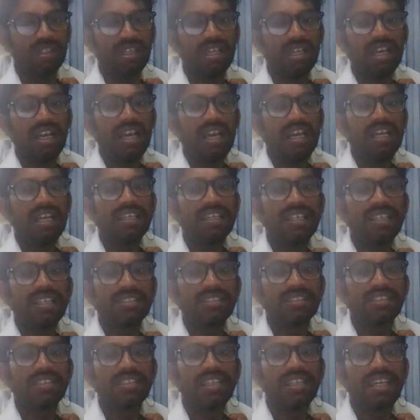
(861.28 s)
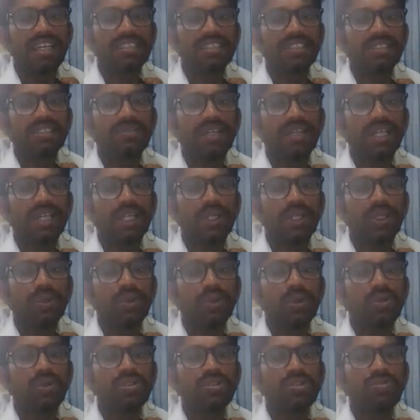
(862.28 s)
You can see the next one,
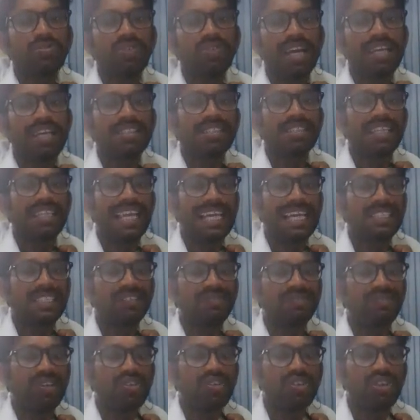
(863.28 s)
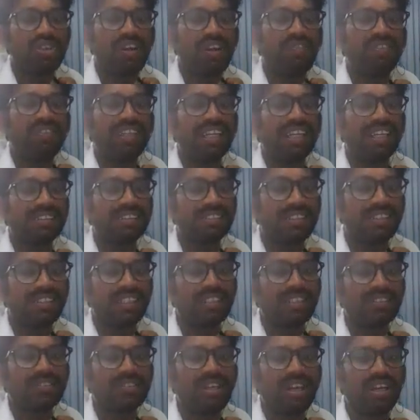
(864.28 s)
dose wise classification of drugs.
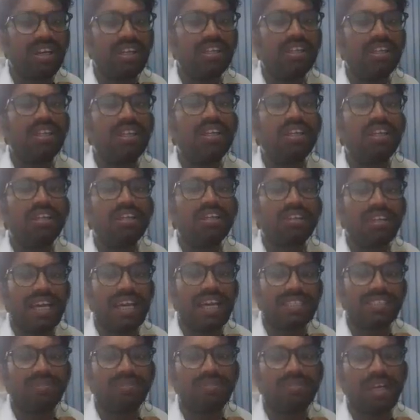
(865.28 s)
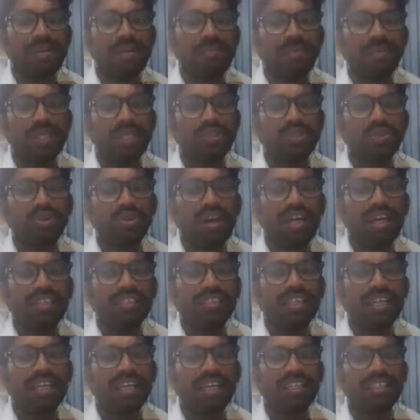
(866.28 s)
Drugs are classified based on
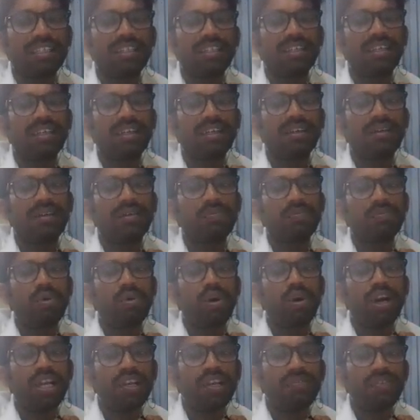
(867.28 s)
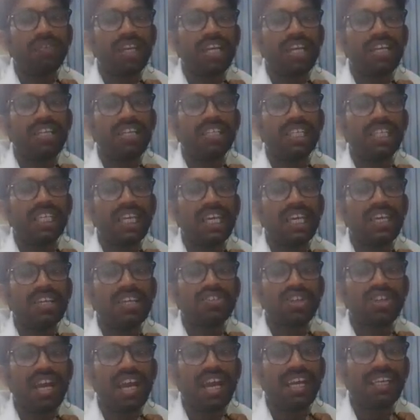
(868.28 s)
that body weight, age
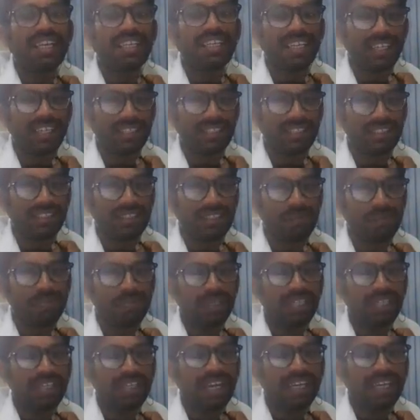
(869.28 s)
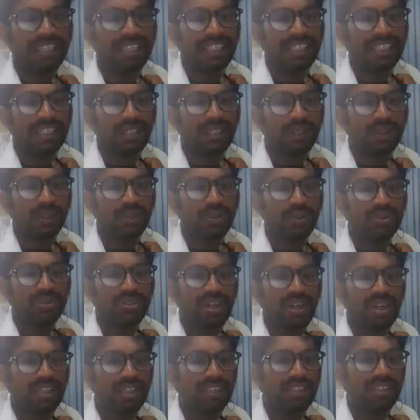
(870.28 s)
and diet. The pediatric dose
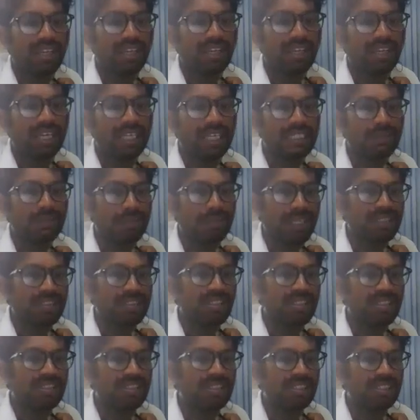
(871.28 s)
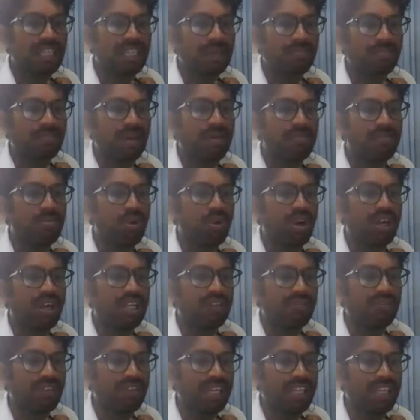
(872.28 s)
are the expressed in term of body
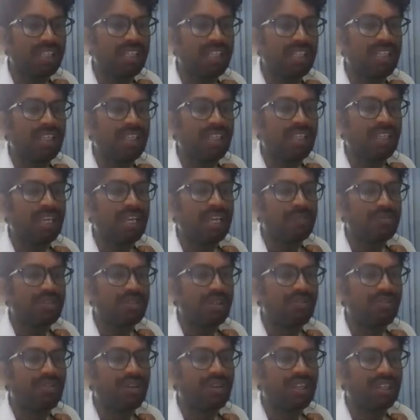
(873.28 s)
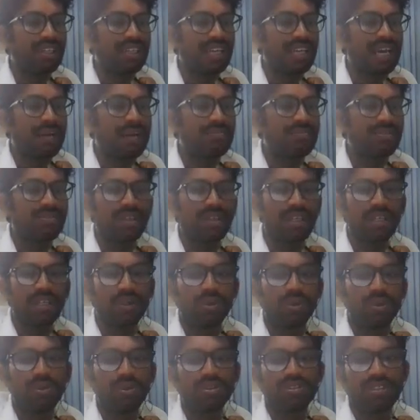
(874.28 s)
weight, mg per grams for
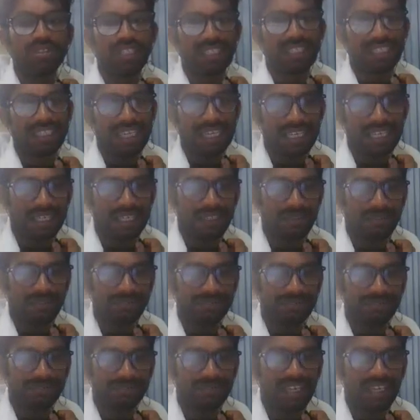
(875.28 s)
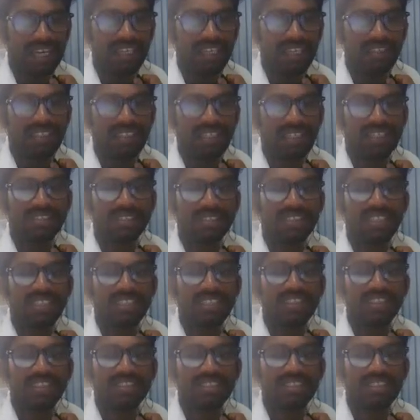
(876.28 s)
dose in daily. And you can see
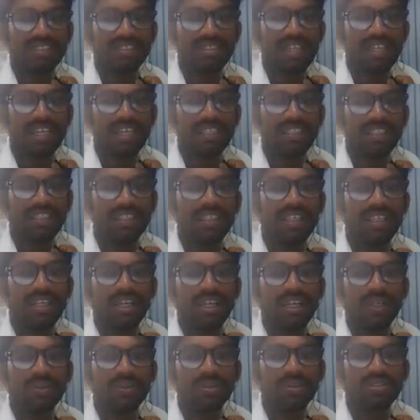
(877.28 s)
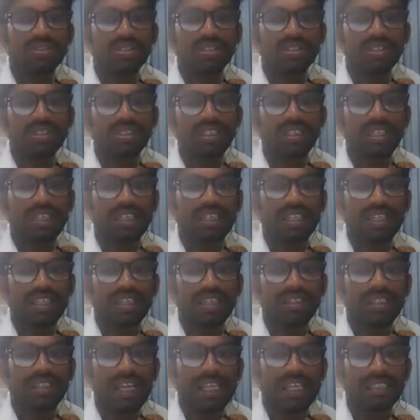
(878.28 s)
this is that dose
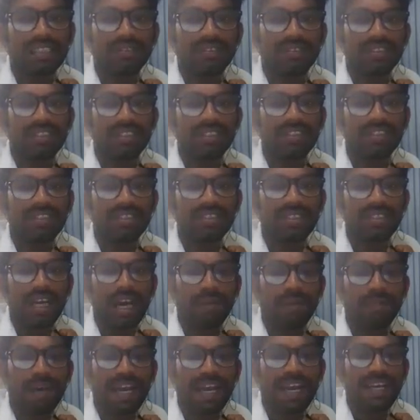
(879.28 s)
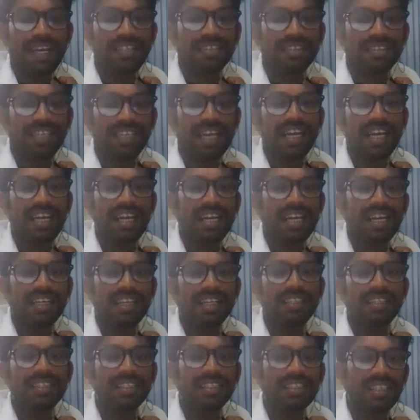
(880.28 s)
classification. This is the amides, and
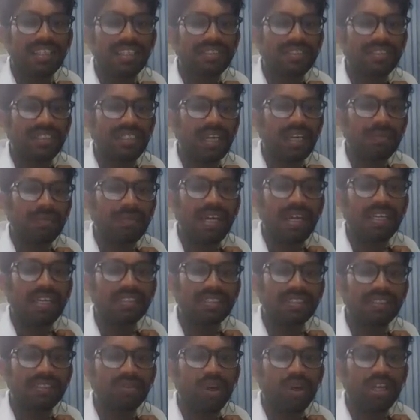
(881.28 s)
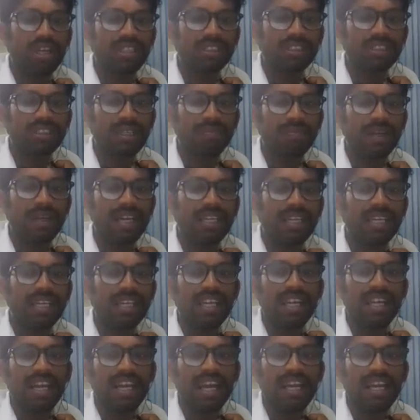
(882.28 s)
you can see amide, see what is amide,
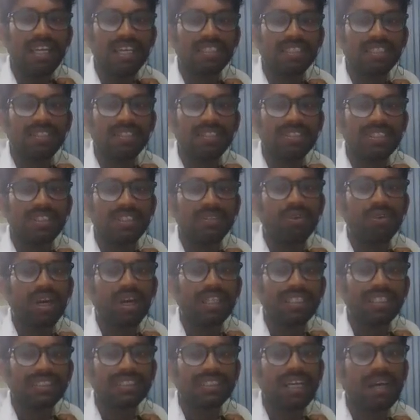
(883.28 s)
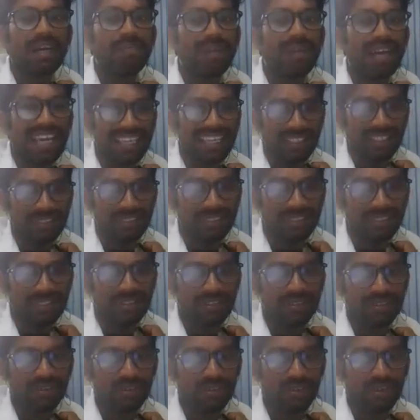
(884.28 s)
and next you can see what is amines.
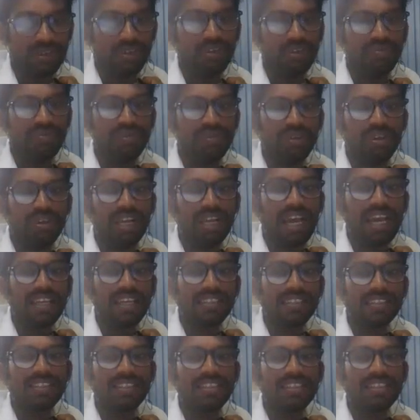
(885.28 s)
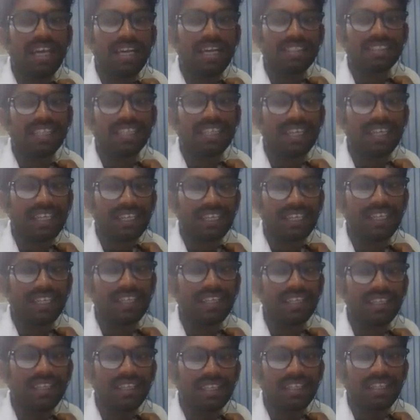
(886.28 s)
So if you like the and secondary
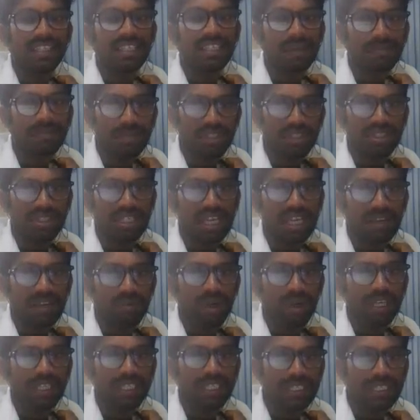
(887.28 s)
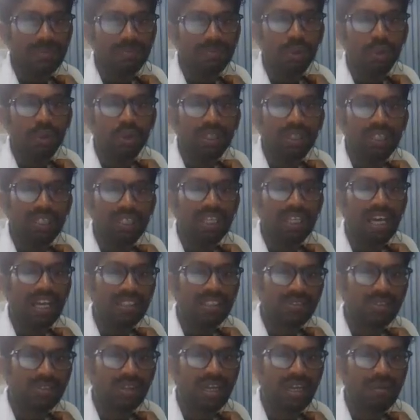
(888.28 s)
chemistry, and what is protein
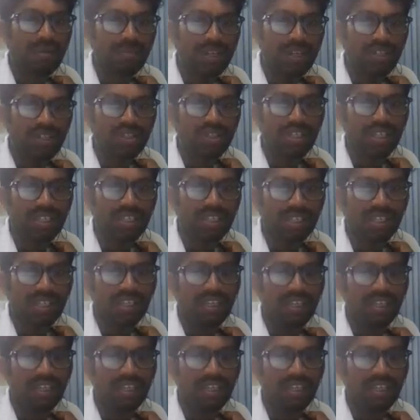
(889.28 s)
also I mentioned here.